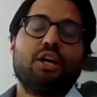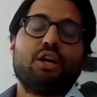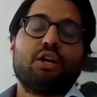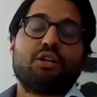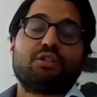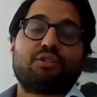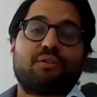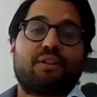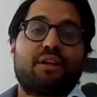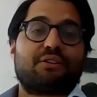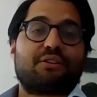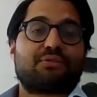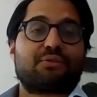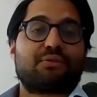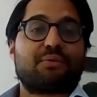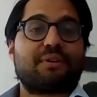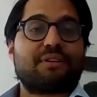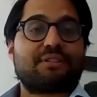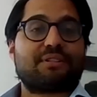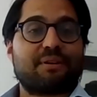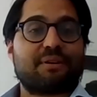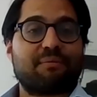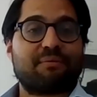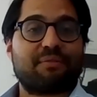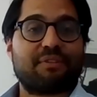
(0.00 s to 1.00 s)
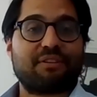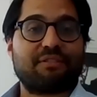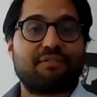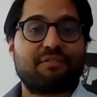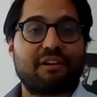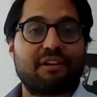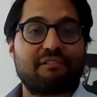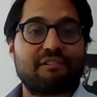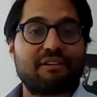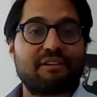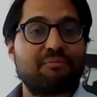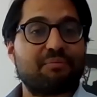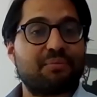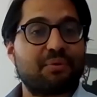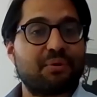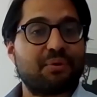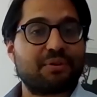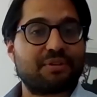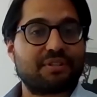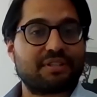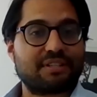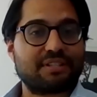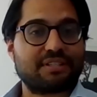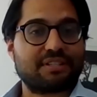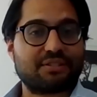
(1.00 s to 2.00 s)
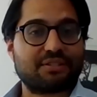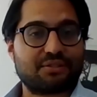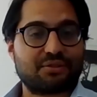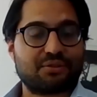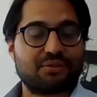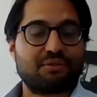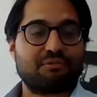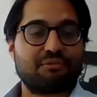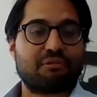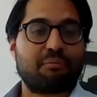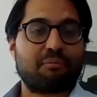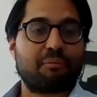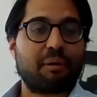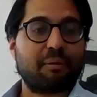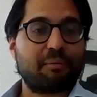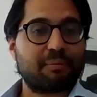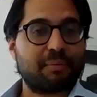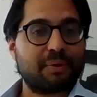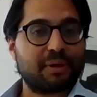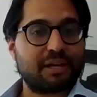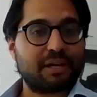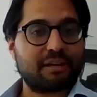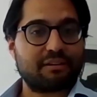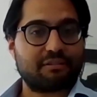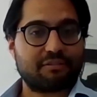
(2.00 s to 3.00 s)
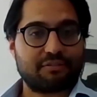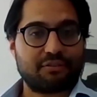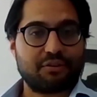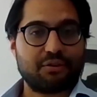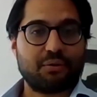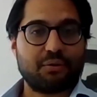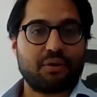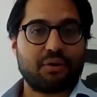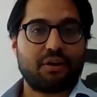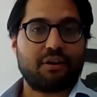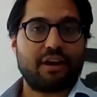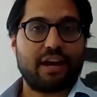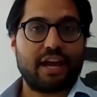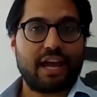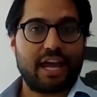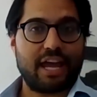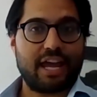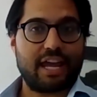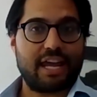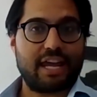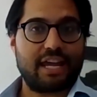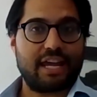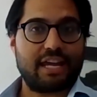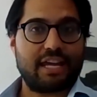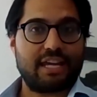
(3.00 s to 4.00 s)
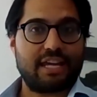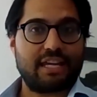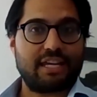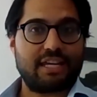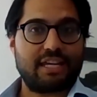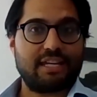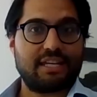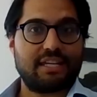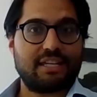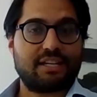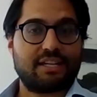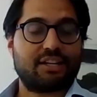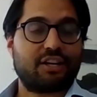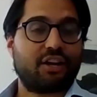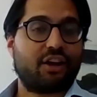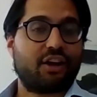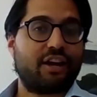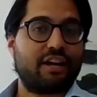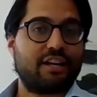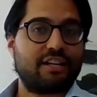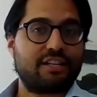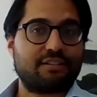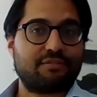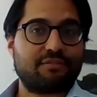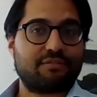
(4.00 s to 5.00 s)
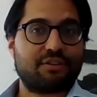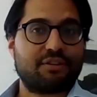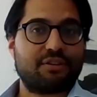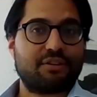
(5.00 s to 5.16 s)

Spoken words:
So that's always something very important to remember if you are a client, if